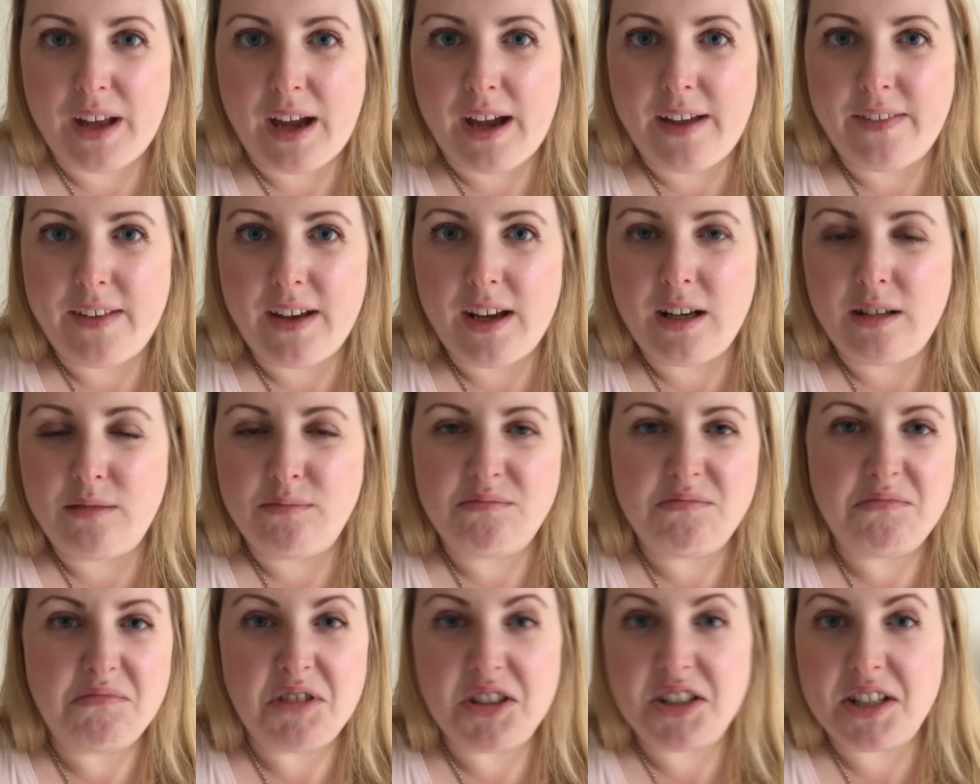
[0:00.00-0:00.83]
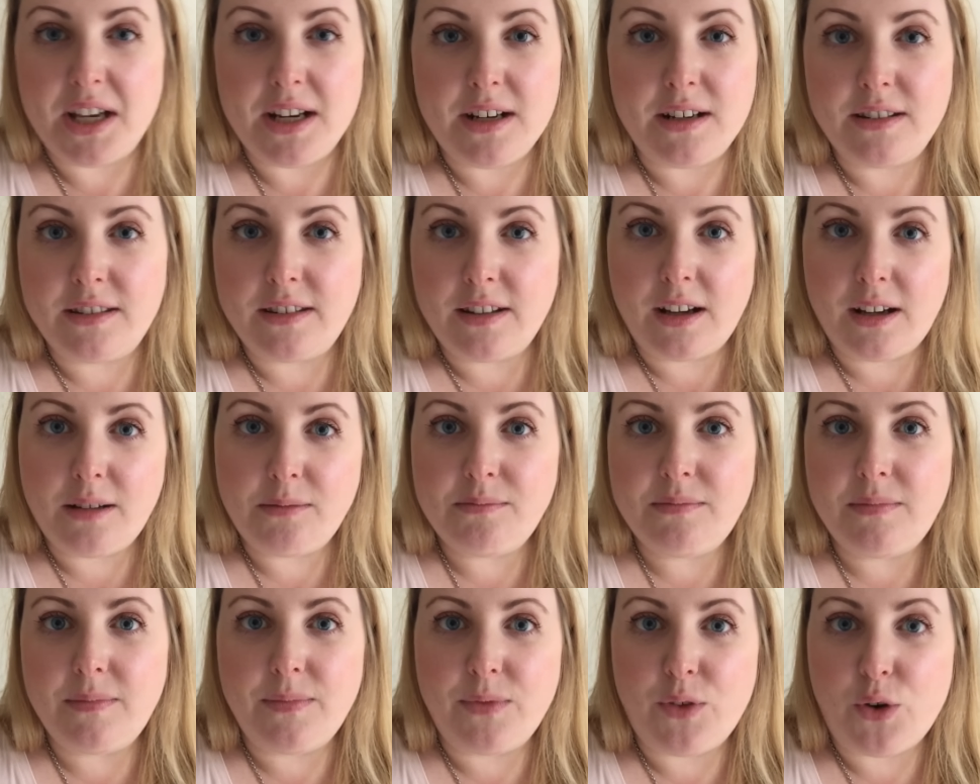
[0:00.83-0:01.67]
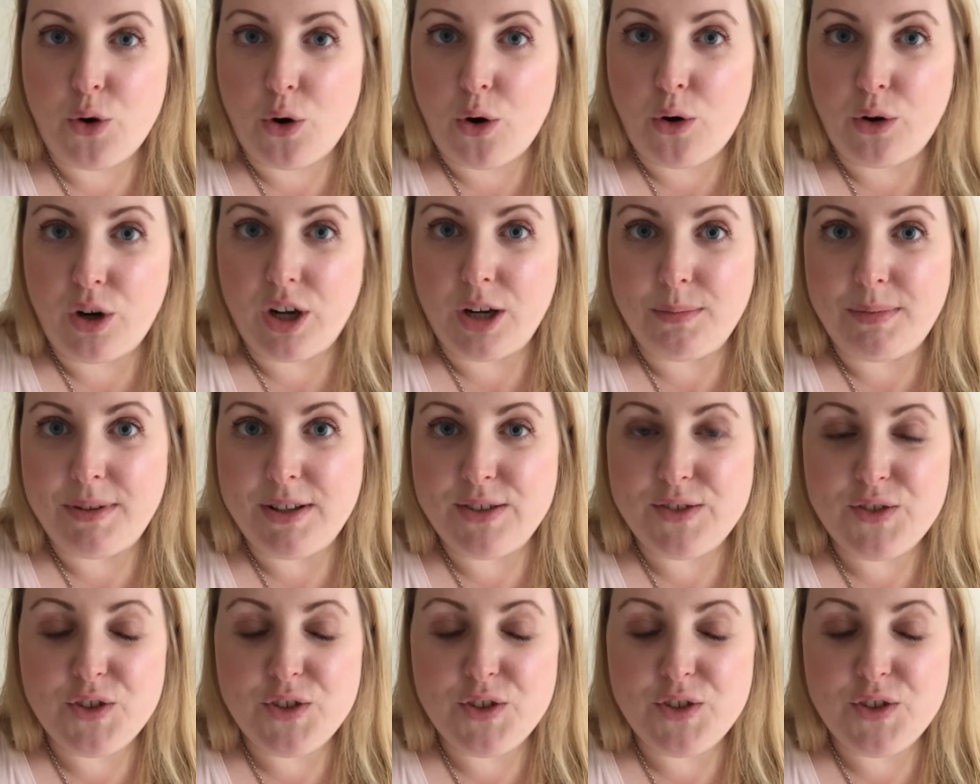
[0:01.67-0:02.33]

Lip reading: and then decided that they're not going to be